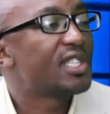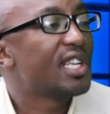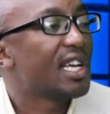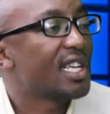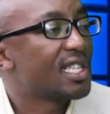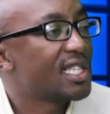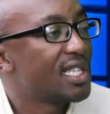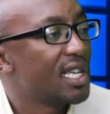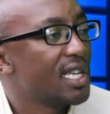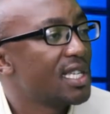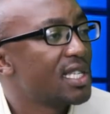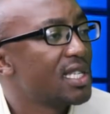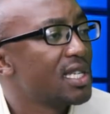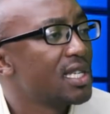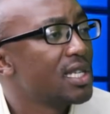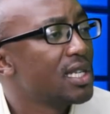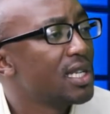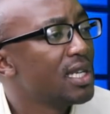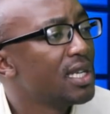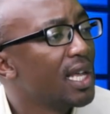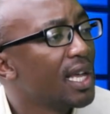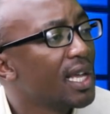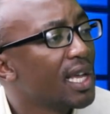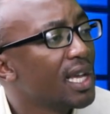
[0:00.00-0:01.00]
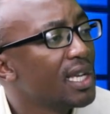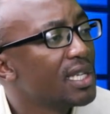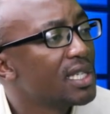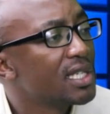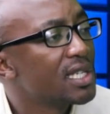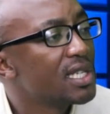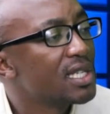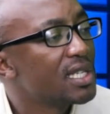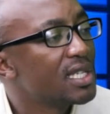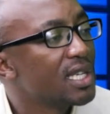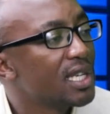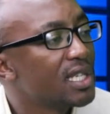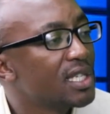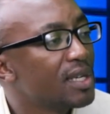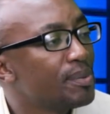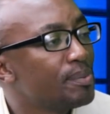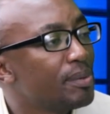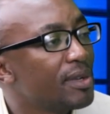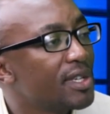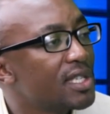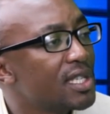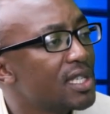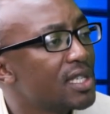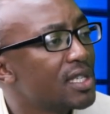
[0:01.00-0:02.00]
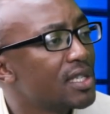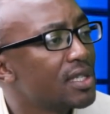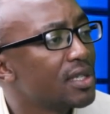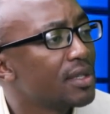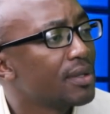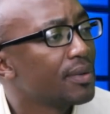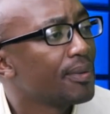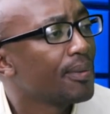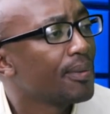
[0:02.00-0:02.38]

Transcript: success in engaging in such a business?